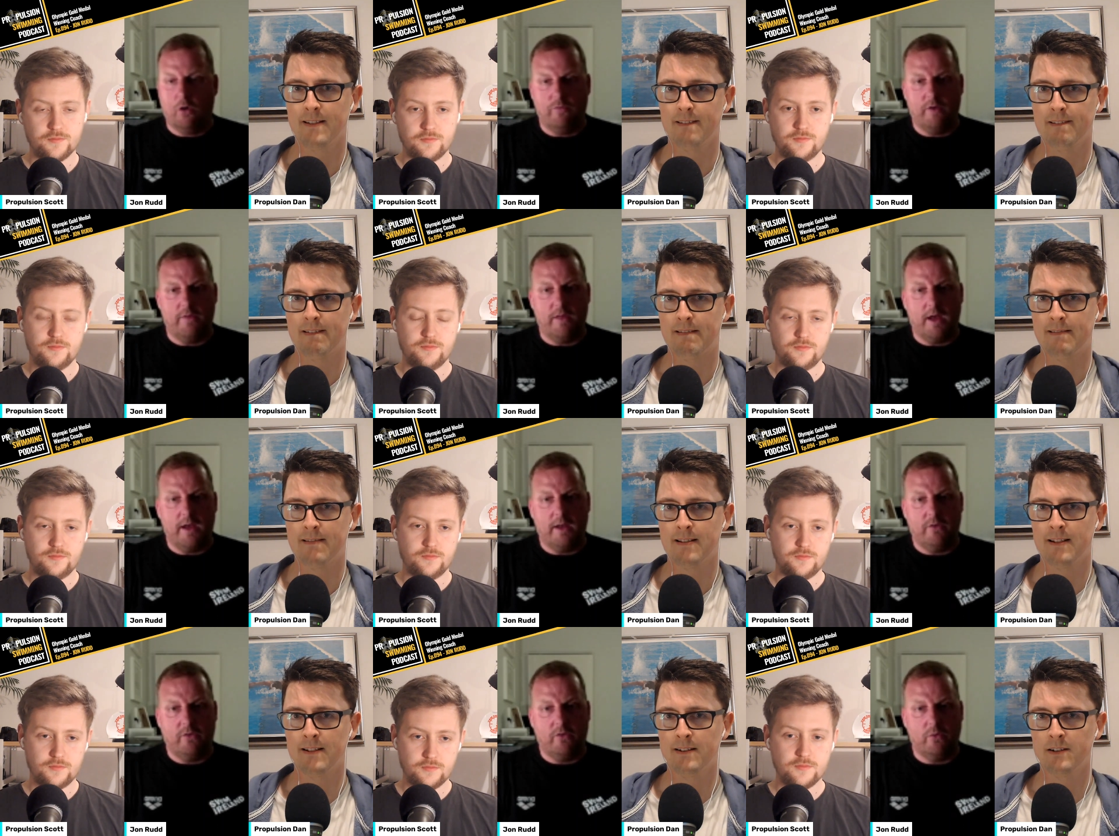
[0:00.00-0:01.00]
Speaker 1: convert
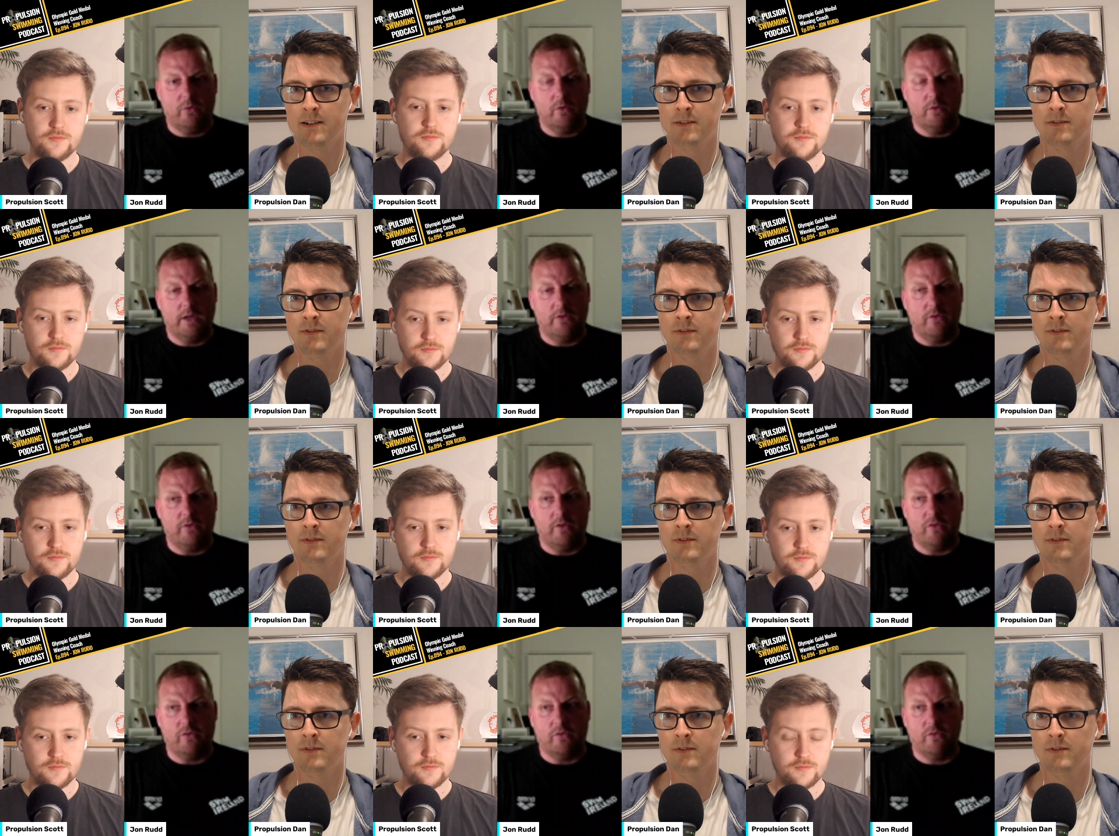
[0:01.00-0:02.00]
that into
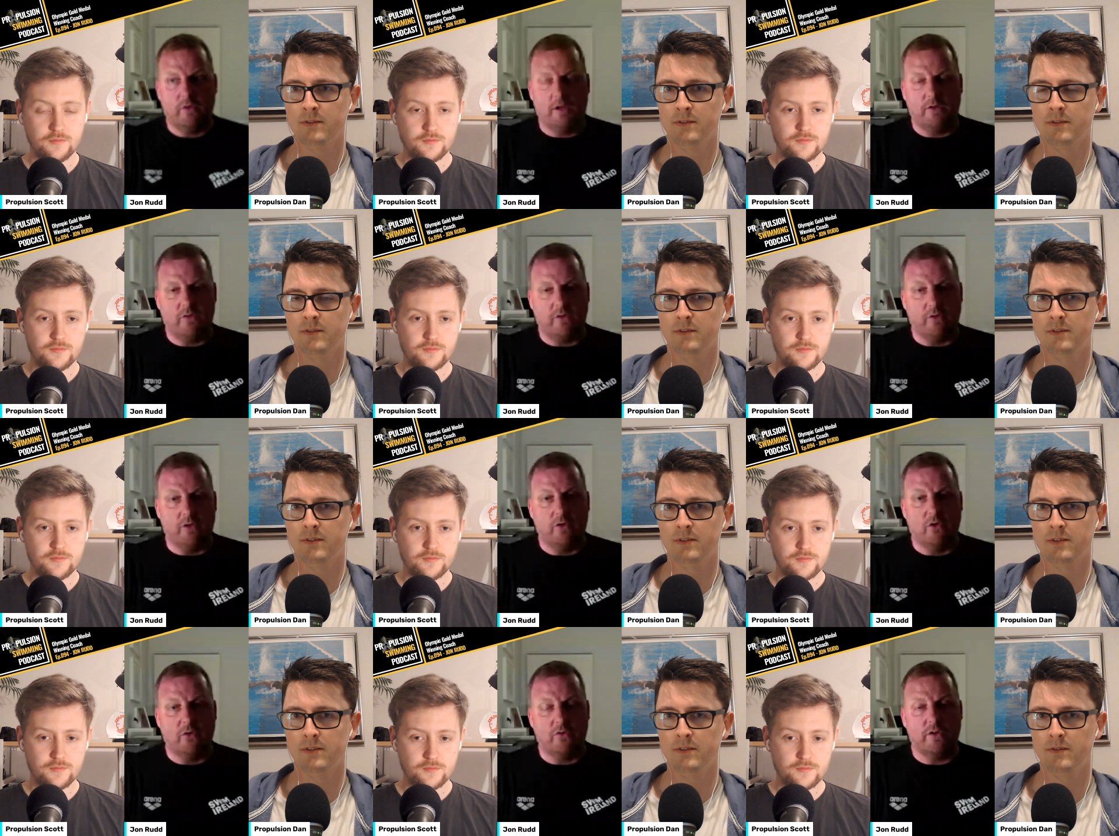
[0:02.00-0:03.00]
into this into this
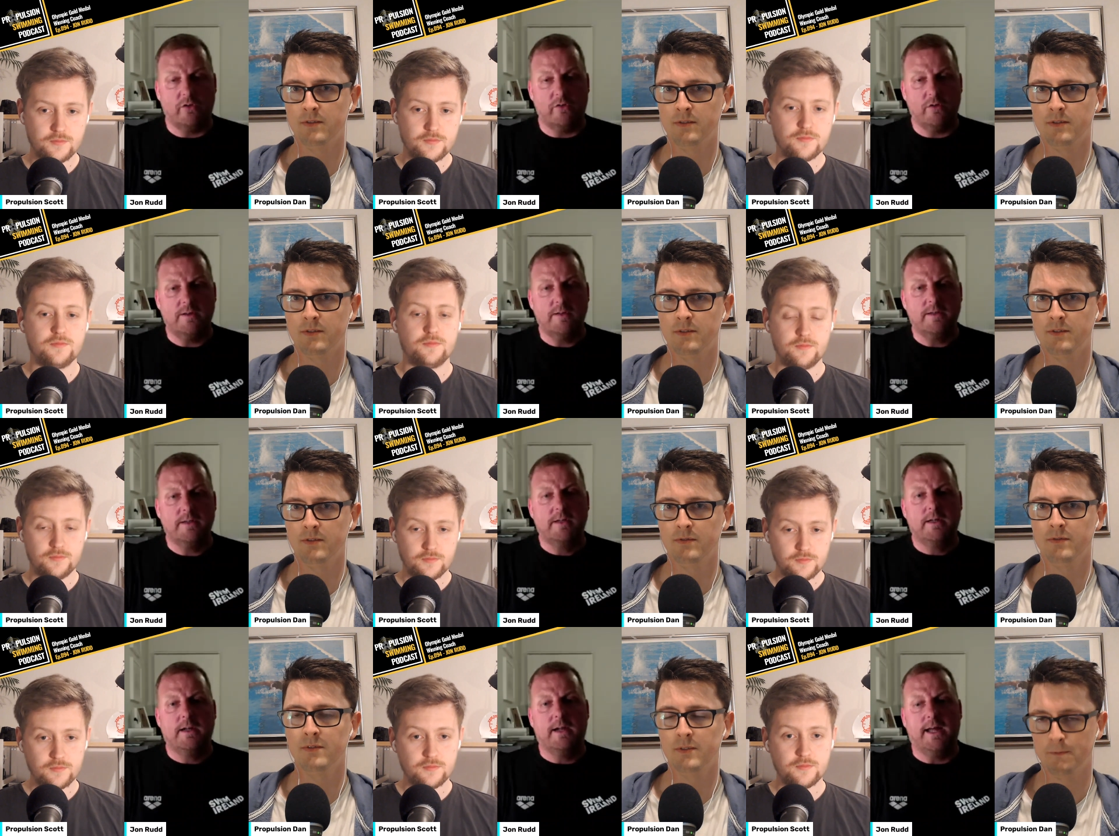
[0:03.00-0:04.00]
long course season.
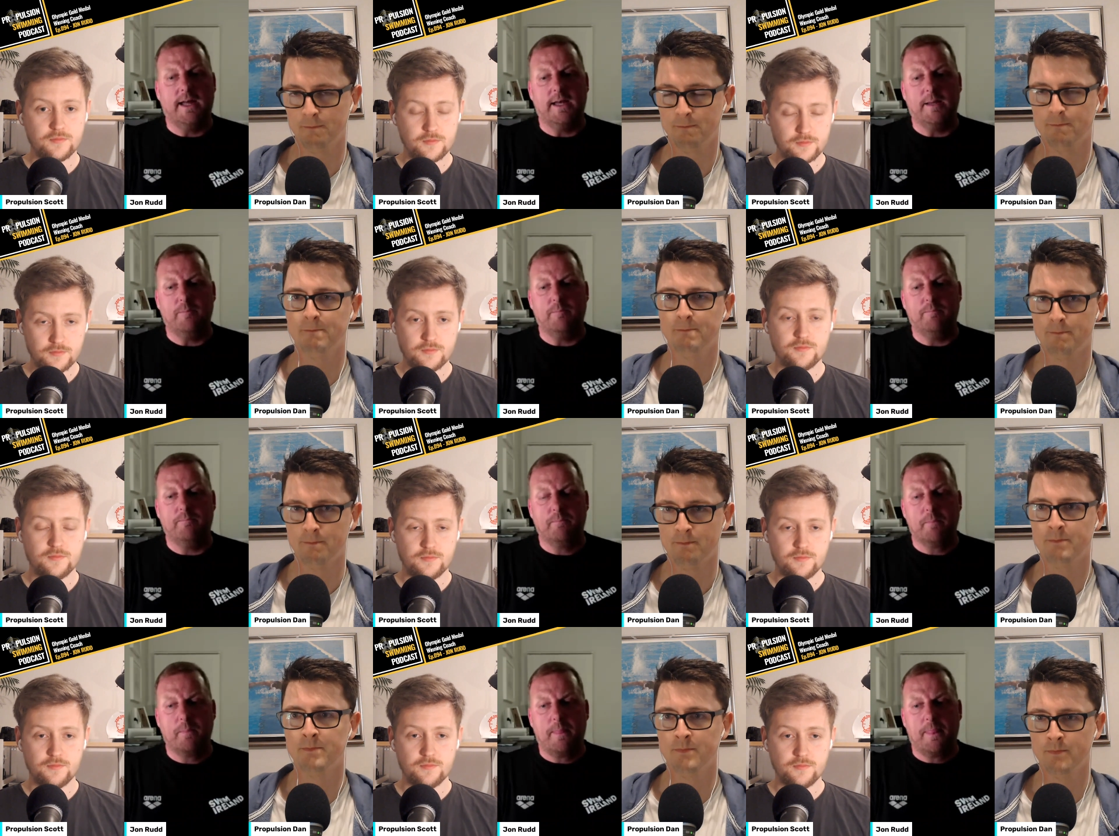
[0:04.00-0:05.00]

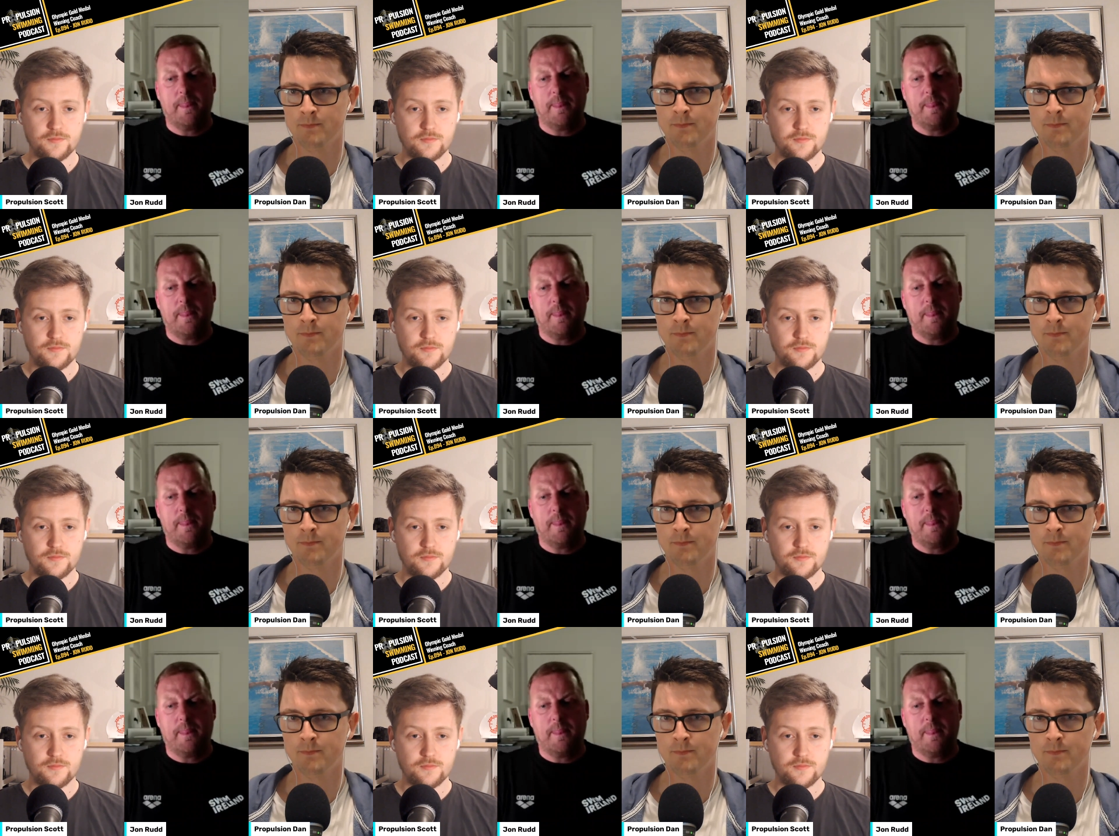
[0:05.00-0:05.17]
Um,